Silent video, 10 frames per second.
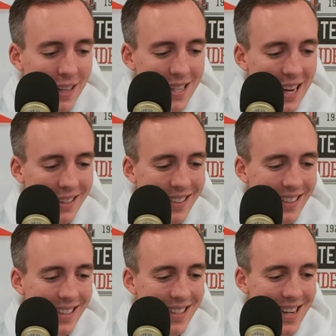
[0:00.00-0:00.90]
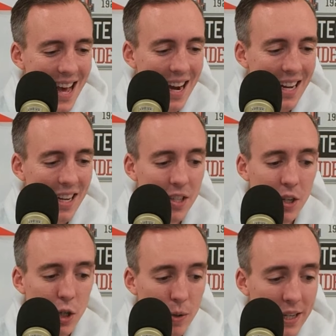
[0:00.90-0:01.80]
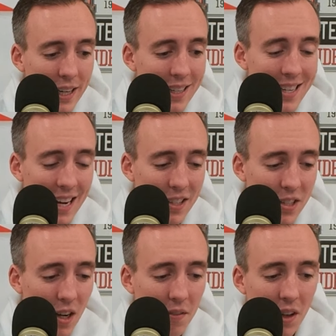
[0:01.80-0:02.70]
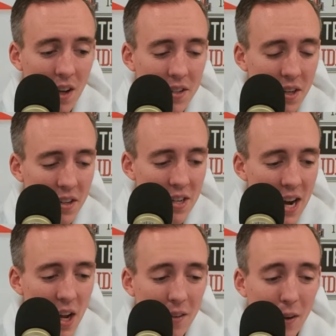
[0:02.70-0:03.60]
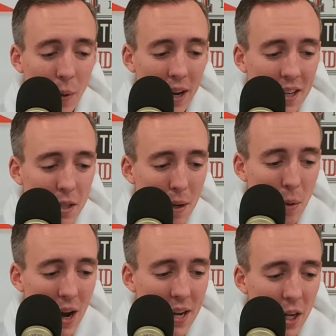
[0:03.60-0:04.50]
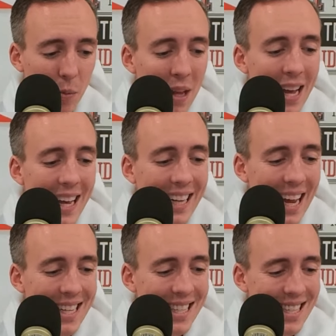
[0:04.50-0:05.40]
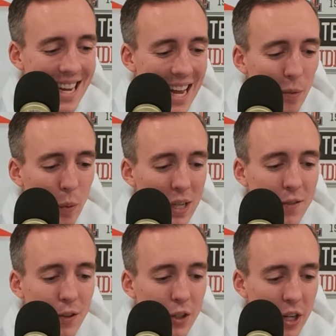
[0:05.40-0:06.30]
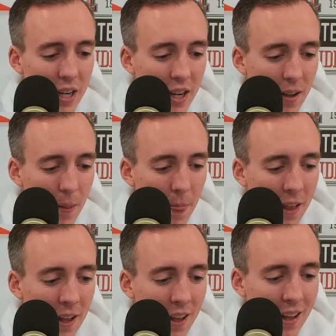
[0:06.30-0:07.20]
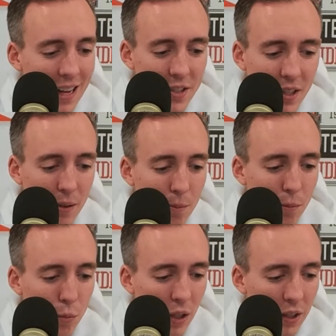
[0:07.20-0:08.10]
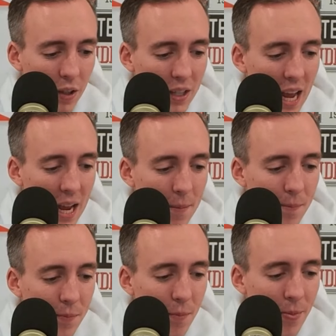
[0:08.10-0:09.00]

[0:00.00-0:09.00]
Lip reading: Texas, Cincinnati is intriguing. Texas off a loss, Cincinnati off a win against BYU. Kansas State at West Virginia, that's a really good game.